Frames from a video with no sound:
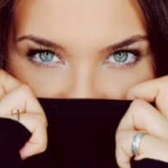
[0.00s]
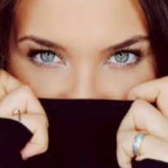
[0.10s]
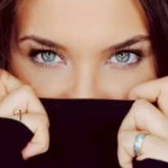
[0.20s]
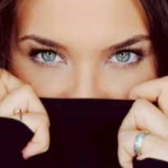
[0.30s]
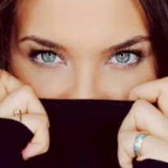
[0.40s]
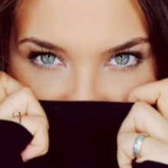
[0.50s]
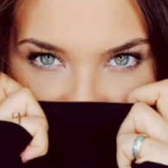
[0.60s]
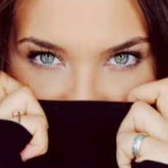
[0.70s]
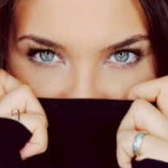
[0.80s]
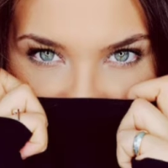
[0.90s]
of
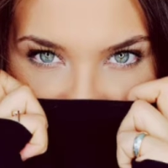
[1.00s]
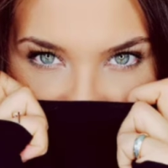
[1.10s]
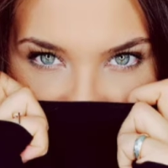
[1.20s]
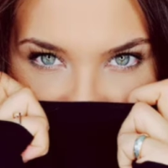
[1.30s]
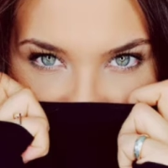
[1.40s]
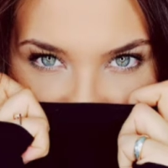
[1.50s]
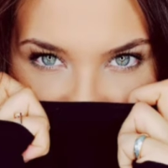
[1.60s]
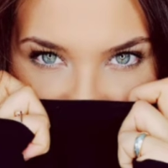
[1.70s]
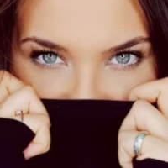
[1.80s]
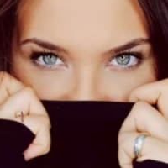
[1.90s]
something. And
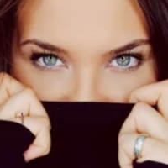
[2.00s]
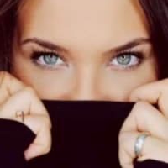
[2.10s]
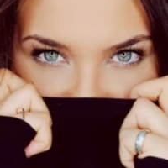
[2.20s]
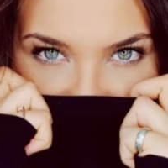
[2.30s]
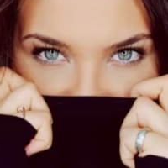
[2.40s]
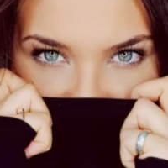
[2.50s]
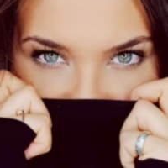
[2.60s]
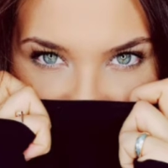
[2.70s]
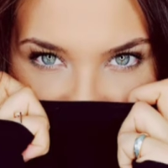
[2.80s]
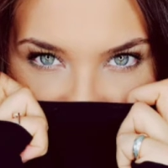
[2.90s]
other times
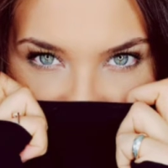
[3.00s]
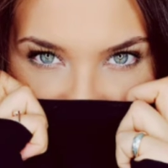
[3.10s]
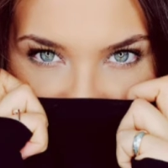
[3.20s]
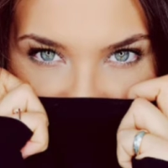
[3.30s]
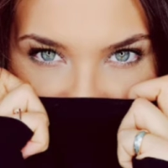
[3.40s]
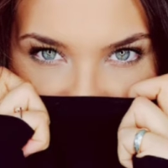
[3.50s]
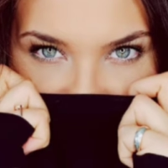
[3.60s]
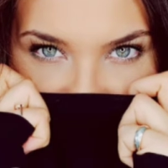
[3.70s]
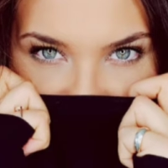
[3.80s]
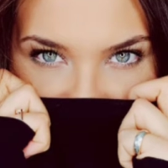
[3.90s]

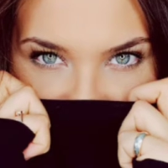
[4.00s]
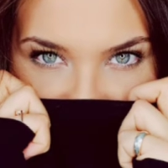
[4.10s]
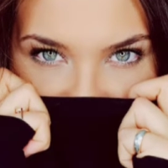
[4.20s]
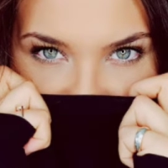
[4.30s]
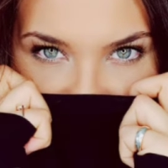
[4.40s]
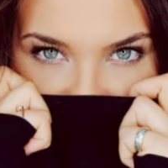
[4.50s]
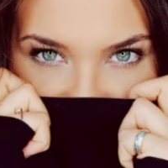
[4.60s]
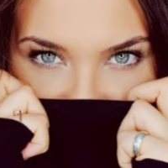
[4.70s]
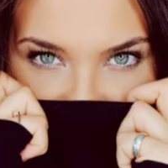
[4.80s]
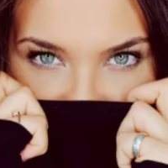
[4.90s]
I
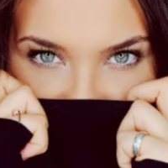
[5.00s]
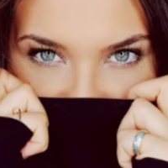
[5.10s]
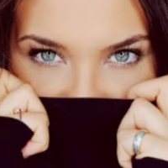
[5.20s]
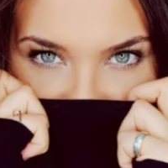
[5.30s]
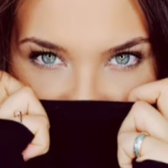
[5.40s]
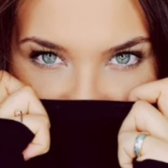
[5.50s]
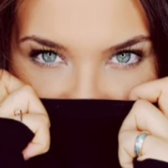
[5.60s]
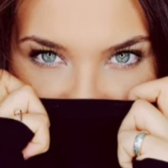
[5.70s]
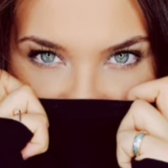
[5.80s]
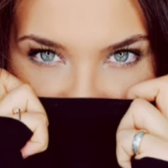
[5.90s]
I
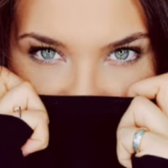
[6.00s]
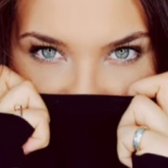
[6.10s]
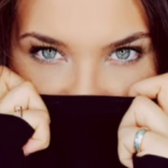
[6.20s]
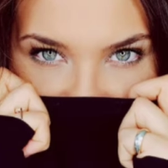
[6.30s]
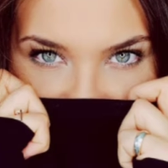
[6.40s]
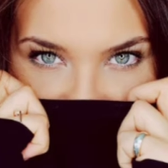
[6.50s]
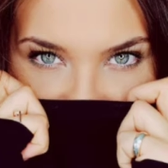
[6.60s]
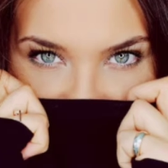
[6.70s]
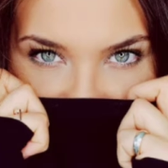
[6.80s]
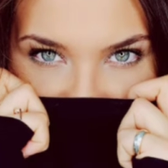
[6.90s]
just basically
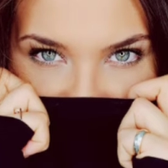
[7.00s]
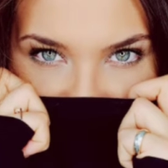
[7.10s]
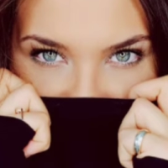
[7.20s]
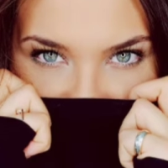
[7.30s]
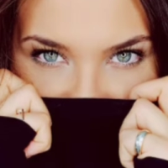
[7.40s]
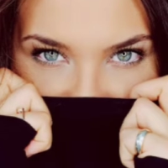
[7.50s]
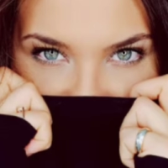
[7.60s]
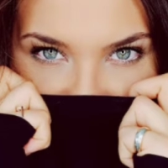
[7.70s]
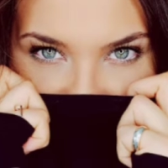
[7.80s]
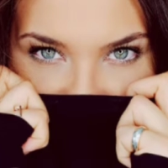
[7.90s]
go by faith.
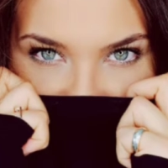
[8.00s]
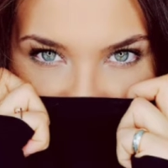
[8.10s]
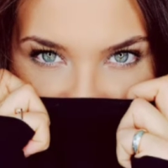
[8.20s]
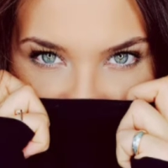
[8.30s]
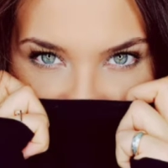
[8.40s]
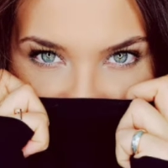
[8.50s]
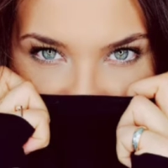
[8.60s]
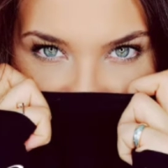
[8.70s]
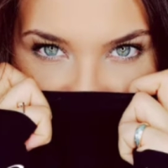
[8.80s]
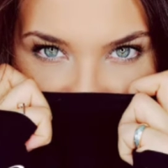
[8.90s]
And then in
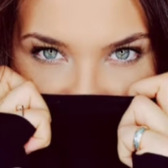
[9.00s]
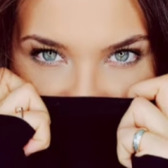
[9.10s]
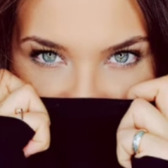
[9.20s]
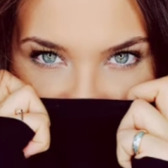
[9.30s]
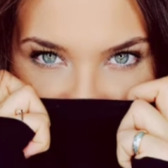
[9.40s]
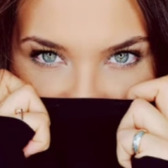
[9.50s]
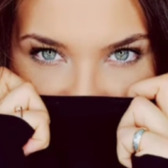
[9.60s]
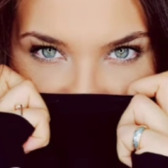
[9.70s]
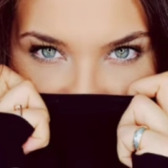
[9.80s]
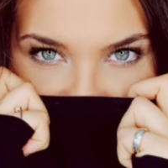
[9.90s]
those
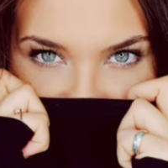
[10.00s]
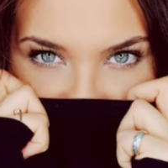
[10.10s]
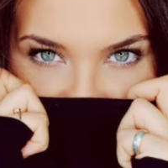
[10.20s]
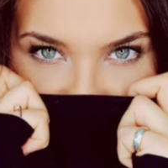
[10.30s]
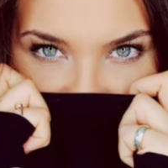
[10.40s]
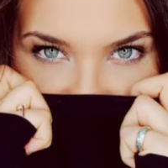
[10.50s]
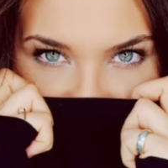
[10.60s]
situations, I know it's like